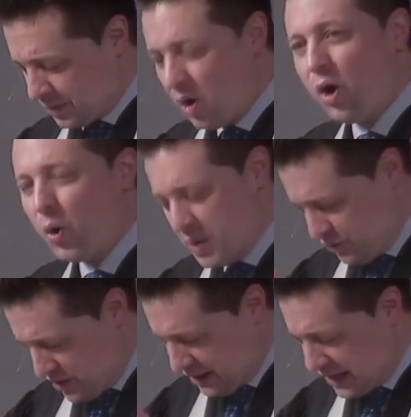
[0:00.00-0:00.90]
All we
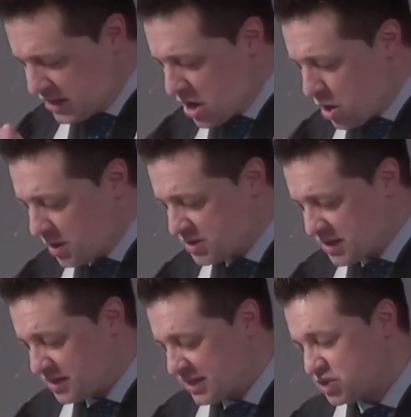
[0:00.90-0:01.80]
really know is
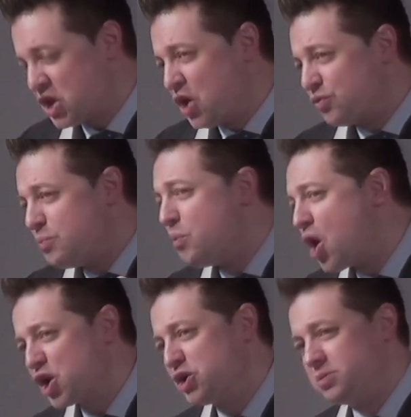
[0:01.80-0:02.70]
that this
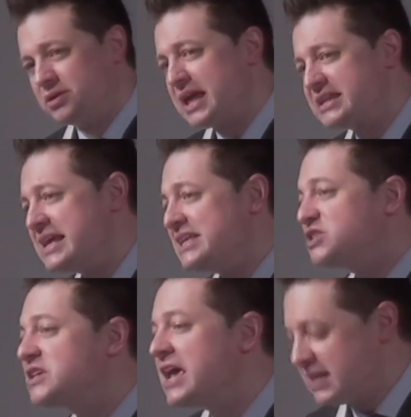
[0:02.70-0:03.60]
remarkable and
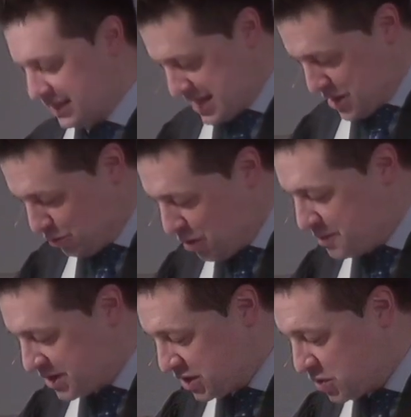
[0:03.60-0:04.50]
saintly
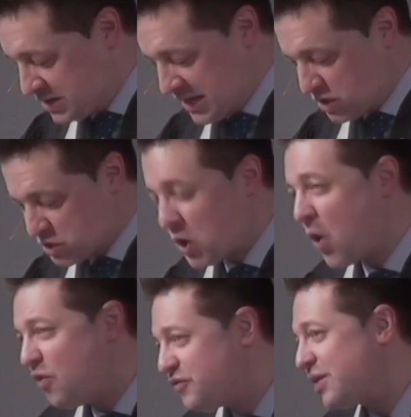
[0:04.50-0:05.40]
woman who did
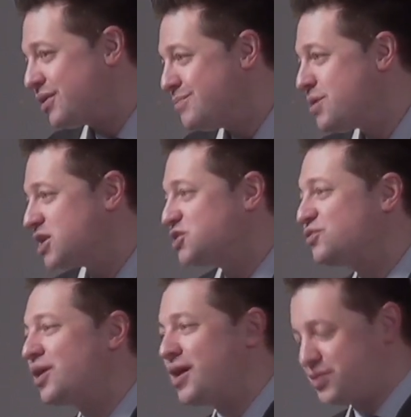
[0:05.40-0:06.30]
so very much
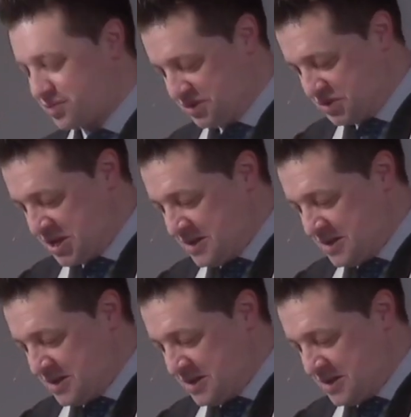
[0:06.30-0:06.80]
for others